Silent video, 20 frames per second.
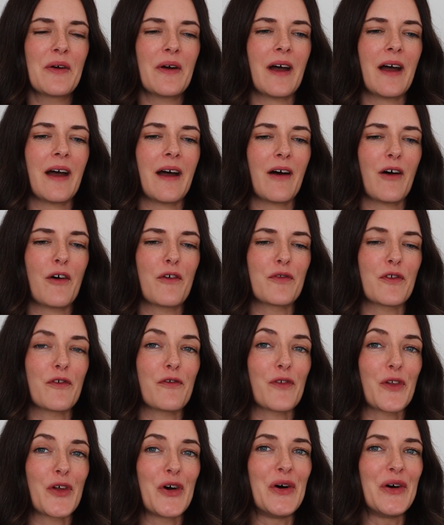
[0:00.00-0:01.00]
off the
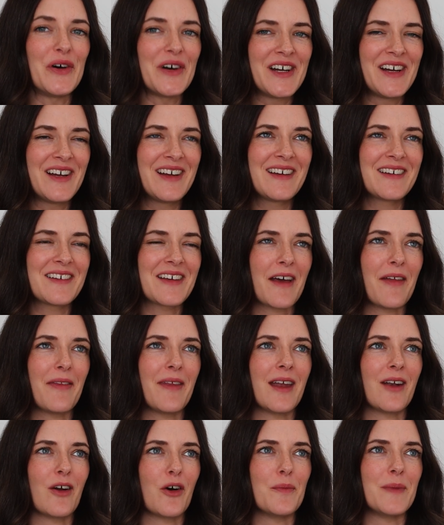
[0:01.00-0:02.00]
floor, and
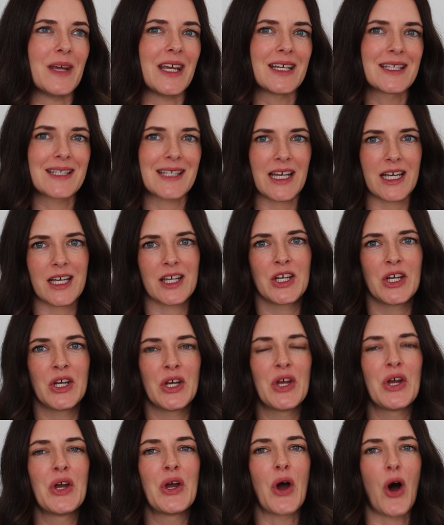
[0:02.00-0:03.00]
then on me it's like
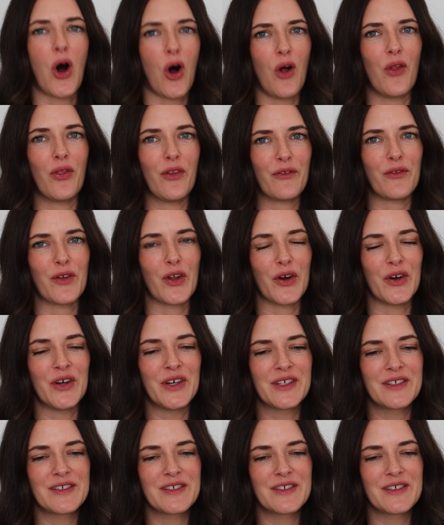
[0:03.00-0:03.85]
on the floor.